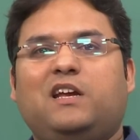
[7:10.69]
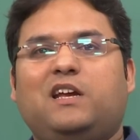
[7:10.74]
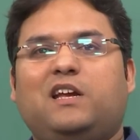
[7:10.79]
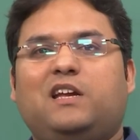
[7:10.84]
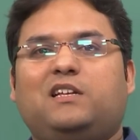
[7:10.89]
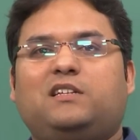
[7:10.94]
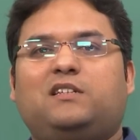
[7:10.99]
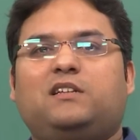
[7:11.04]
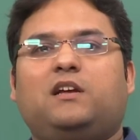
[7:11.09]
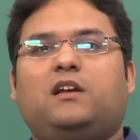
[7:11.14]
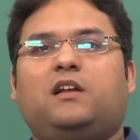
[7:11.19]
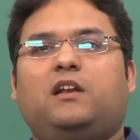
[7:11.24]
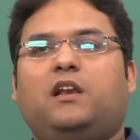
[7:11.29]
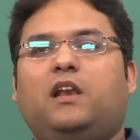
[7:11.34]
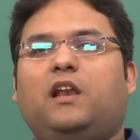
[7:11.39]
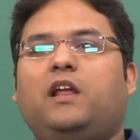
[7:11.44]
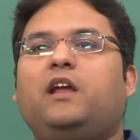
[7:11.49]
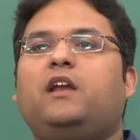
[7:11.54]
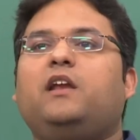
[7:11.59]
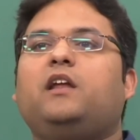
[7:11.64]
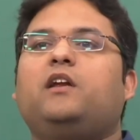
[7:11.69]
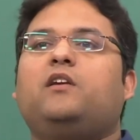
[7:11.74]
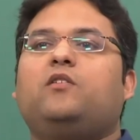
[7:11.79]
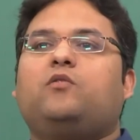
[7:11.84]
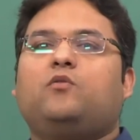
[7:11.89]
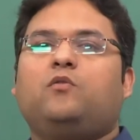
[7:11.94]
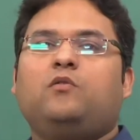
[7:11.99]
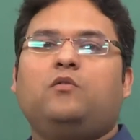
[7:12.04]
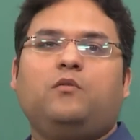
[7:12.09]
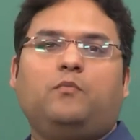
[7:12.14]
is leading
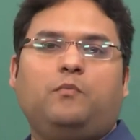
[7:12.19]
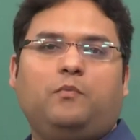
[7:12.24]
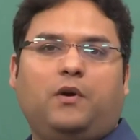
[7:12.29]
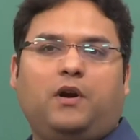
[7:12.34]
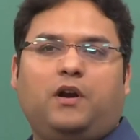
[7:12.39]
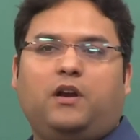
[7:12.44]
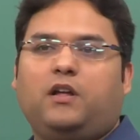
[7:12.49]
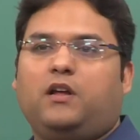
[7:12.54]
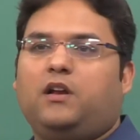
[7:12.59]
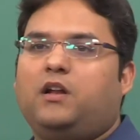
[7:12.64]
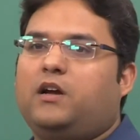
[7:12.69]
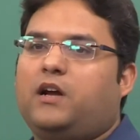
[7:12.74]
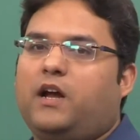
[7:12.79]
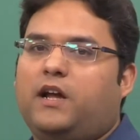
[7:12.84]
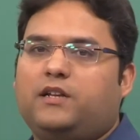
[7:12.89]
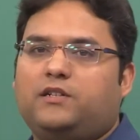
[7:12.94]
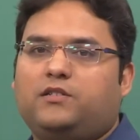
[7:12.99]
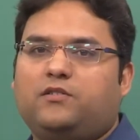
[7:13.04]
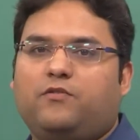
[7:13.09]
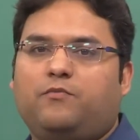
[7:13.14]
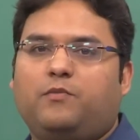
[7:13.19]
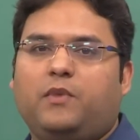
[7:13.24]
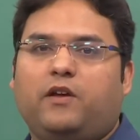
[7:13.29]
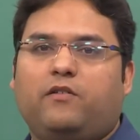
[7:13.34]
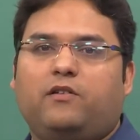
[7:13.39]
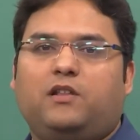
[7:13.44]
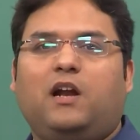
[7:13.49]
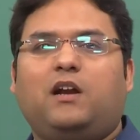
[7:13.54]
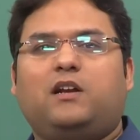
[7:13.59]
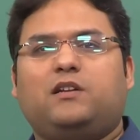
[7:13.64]
to particular kinds of
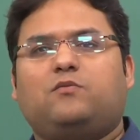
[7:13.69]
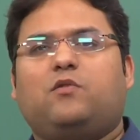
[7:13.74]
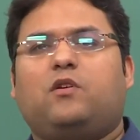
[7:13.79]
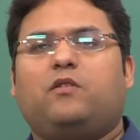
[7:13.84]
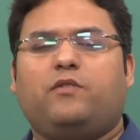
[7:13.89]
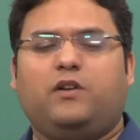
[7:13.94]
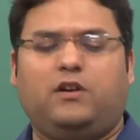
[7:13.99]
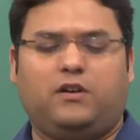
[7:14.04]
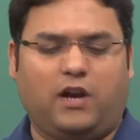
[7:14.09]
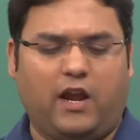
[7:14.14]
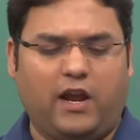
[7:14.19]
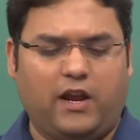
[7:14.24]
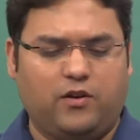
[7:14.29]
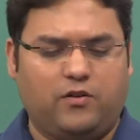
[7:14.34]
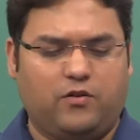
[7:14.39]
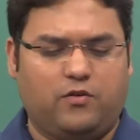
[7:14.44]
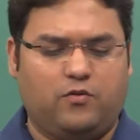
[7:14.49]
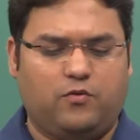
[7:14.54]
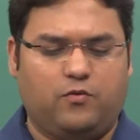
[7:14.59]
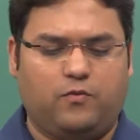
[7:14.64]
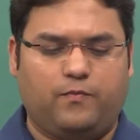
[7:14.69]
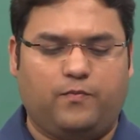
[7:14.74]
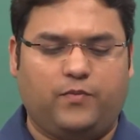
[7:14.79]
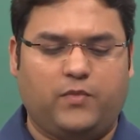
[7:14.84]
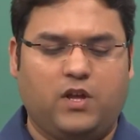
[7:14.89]
behavior. That is what we are trying to do.